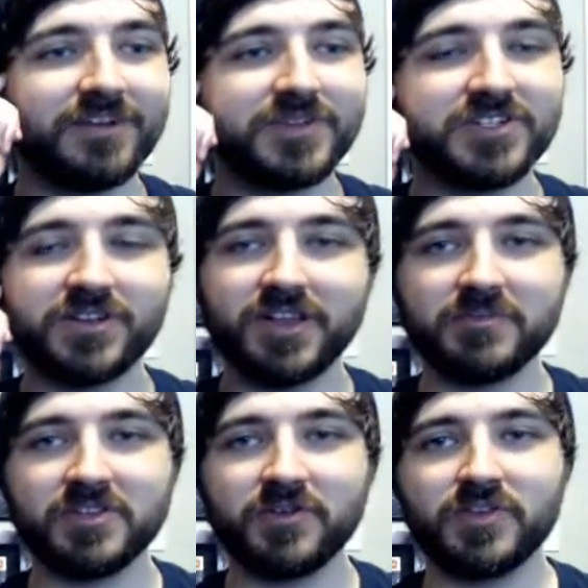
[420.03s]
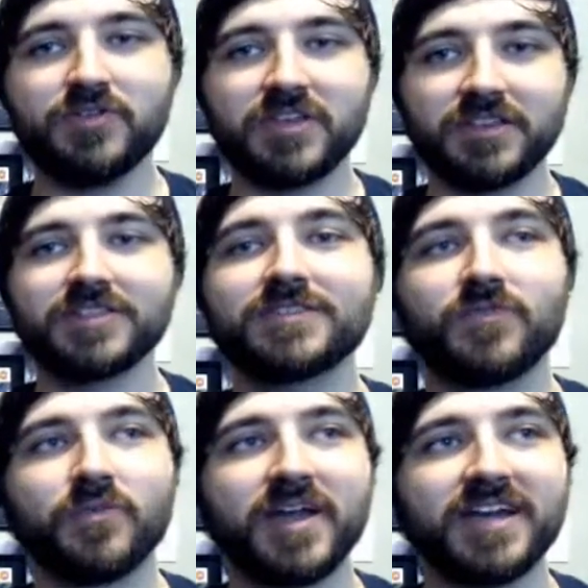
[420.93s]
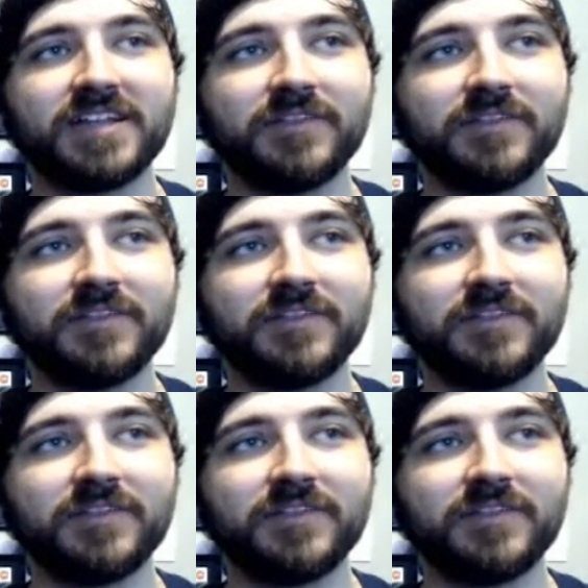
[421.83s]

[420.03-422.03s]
Be sure to let me know what you think of format.